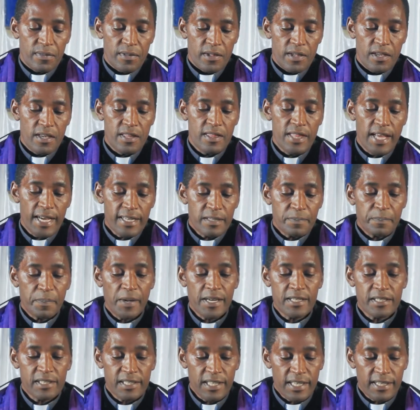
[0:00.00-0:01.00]
in that
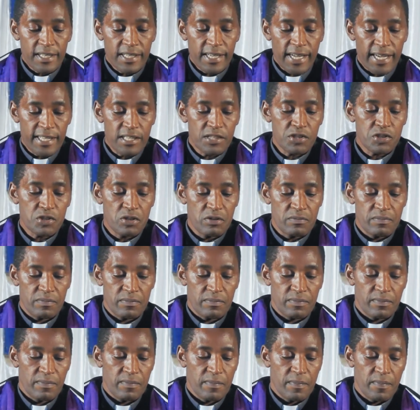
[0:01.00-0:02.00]
Persian custom,
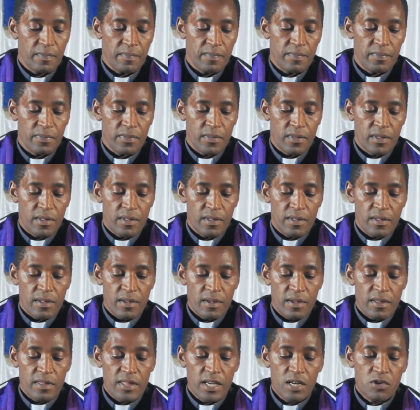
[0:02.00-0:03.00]

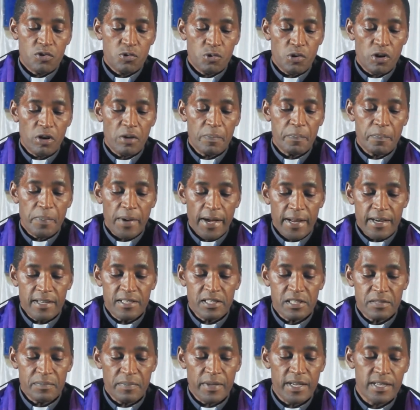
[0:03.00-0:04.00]
the cruel
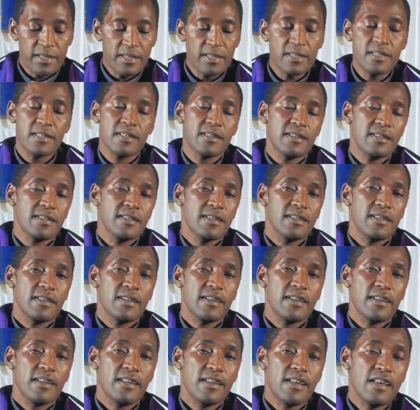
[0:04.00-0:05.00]
punishment
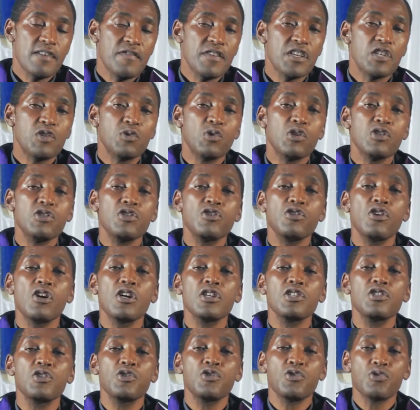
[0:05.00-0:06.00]
if it was
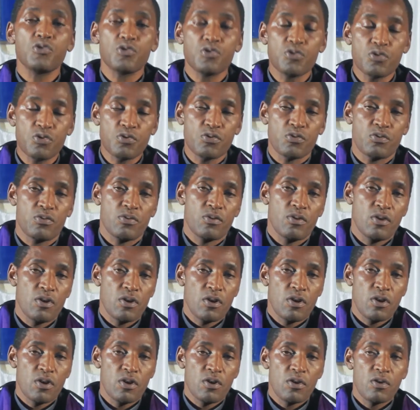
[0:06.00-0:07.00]
not true,
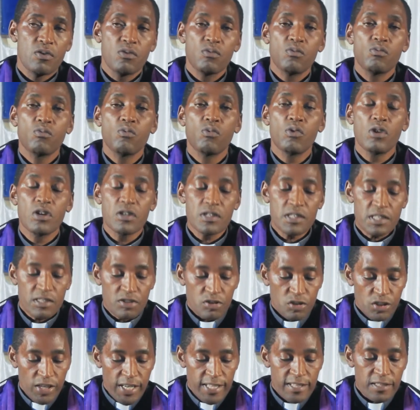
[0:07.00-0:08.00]
was
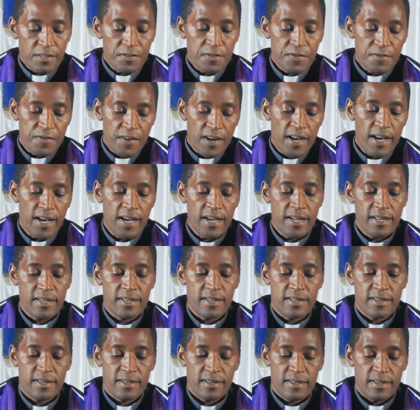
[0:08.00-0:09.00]
transferred
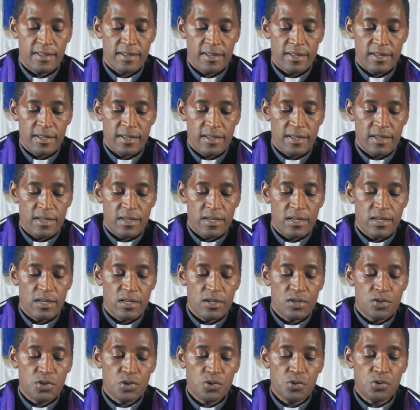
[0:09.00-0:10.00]

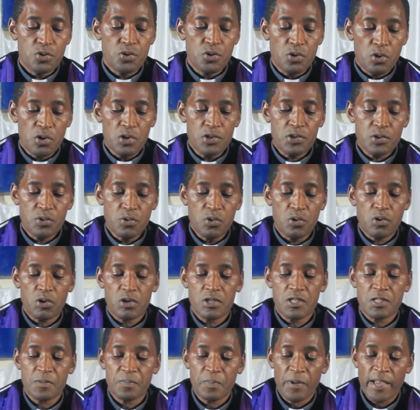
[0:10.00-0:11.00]
to those who
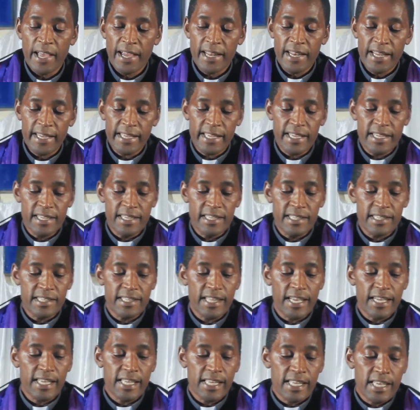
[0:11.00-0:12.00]
conspired against
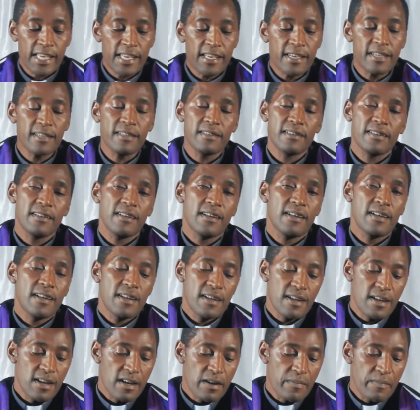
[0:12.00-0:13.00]
the king
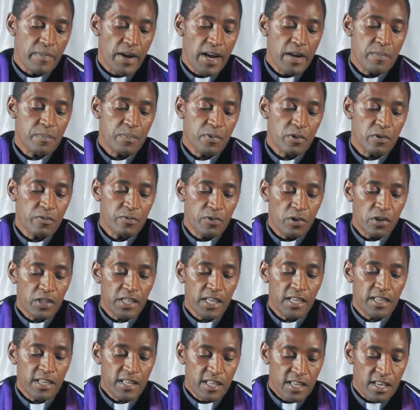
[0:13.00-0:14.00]
by
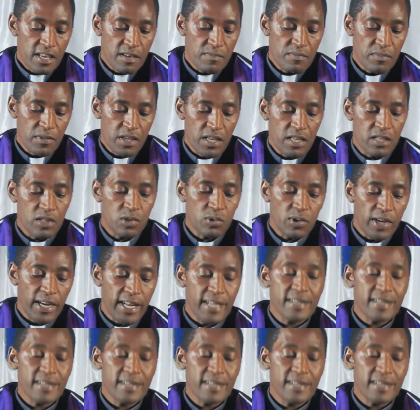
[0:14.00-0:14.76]
provoking him into an